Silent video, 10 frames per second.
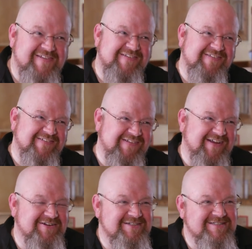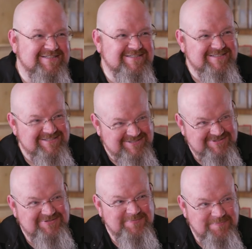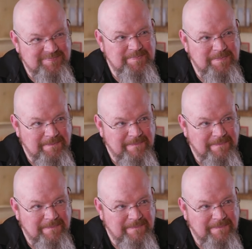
get you some pronunciations and help you